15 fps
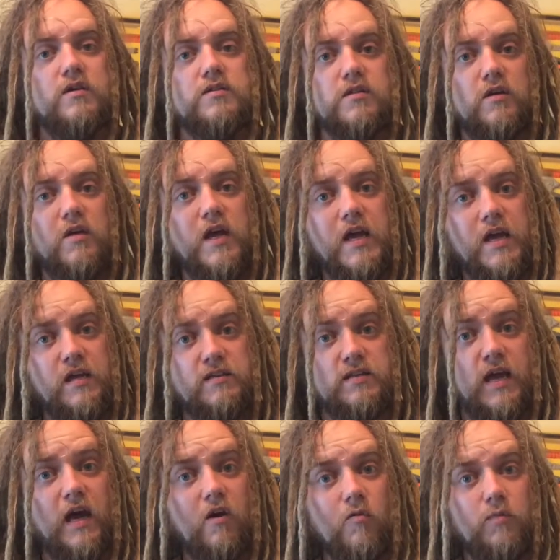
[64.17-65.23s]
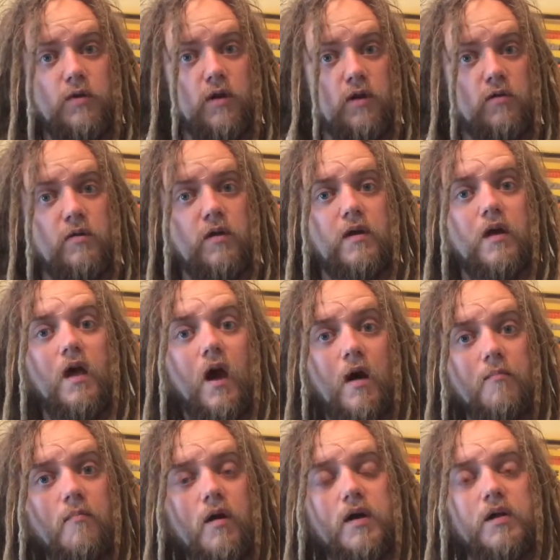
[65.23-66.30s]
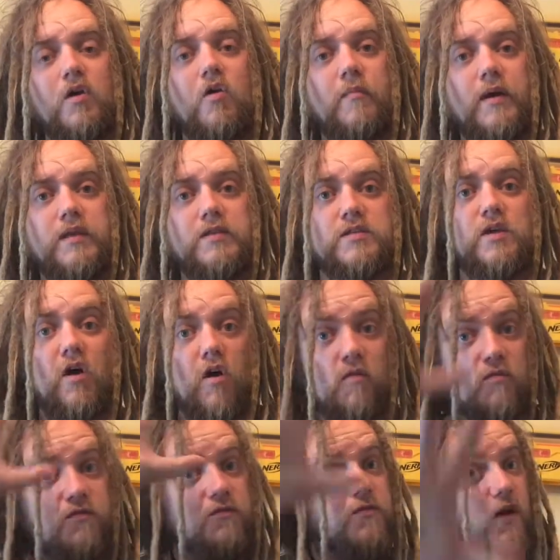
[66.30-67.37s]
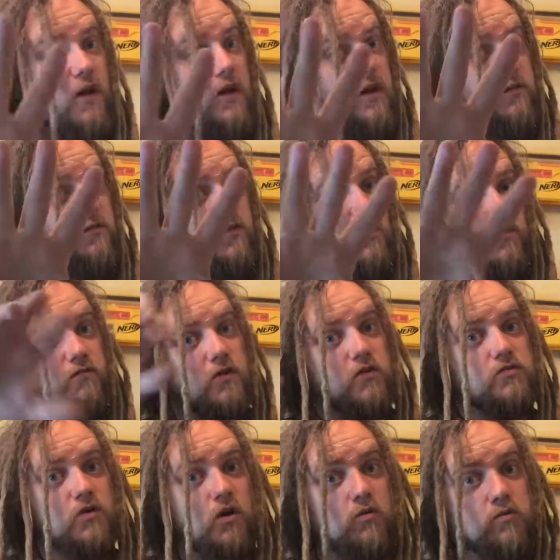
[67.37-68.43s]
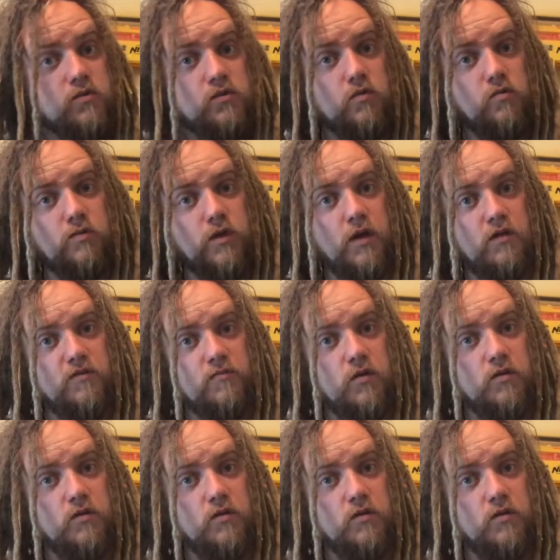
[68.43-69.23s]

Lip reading: So here to help you are my comments on 5 of those old school Nerf